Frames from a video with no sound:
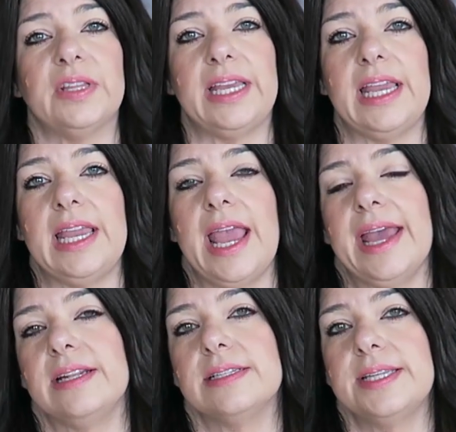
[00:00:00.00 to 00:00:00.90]
flea
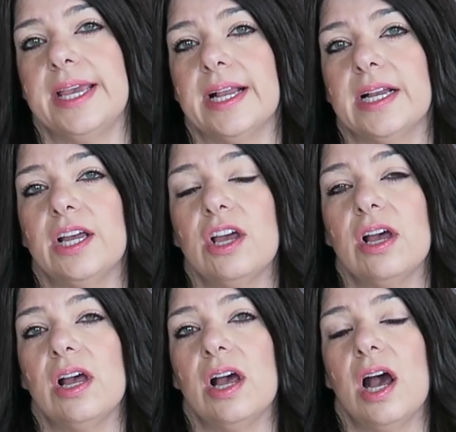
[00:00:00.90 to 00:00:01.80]
and tick
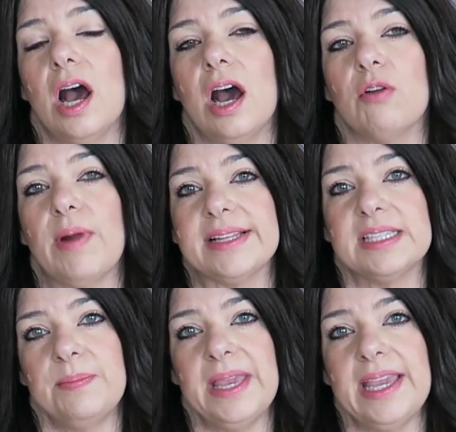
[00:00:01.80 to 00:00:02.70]

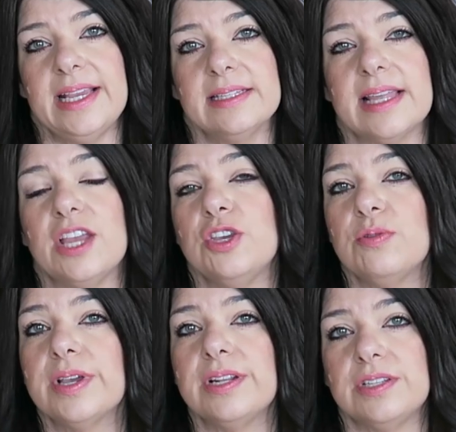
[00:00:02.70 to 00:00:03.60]
recipes that
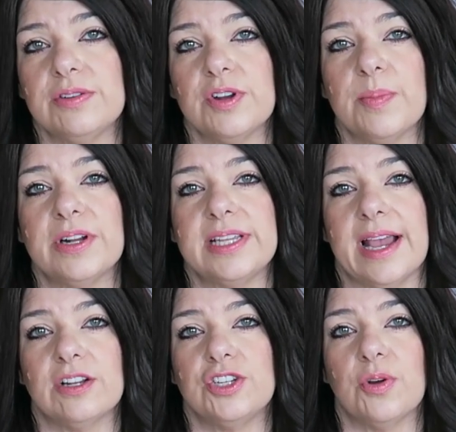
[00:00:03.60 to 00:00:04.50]
you can do to
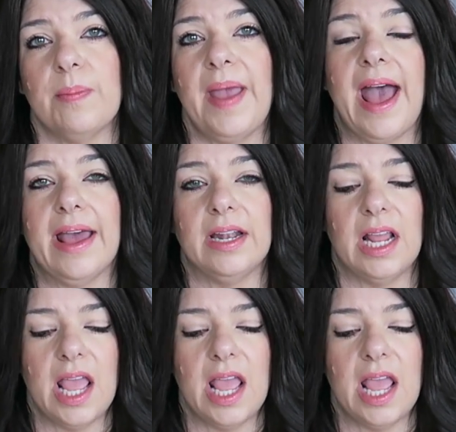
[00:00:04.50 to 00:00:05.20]
protect your pet.